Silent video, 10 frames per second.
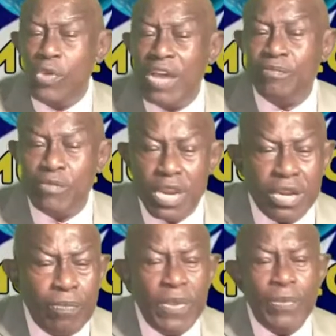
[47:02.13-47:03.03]
have
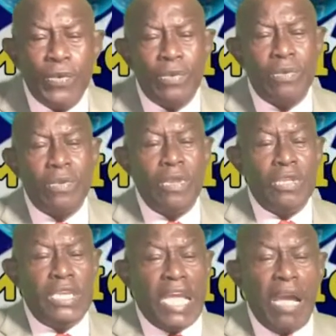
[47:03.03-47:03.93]
murdered people,
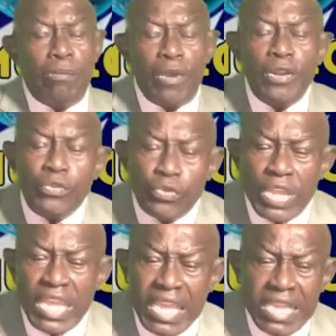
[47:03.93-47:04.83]
they got blood on
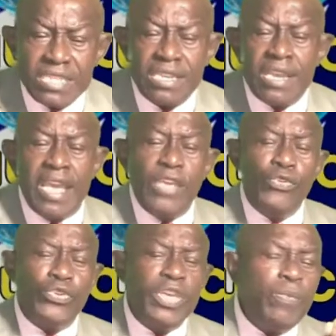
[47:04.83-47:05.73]
their hands, and you
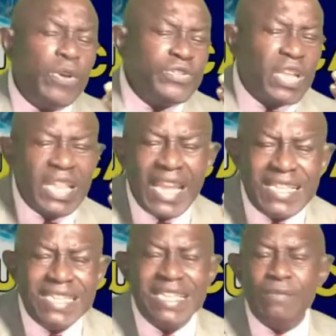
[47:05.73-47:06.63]
keep on
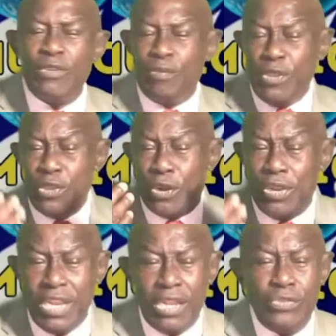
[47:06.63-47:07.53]
selecting them to be your
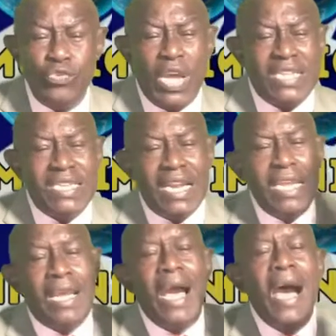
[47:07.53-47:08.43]
leader, you are
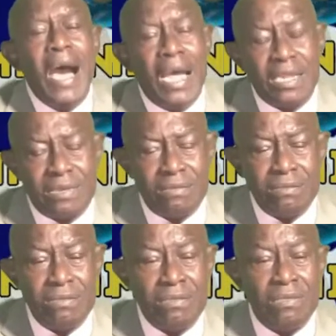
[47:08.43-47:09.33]
telling God
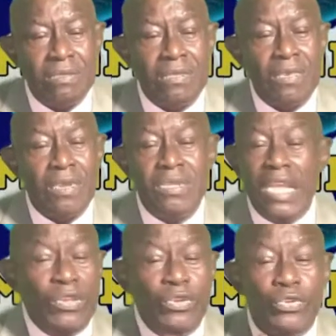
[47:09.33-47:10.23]

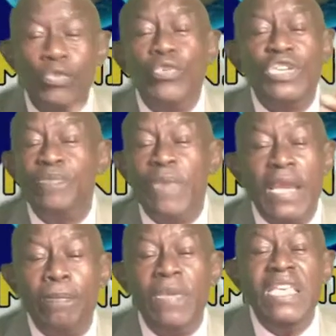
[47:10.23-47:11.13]
that you don't
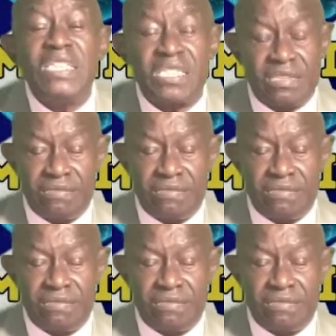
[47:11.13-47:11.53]
respect peace.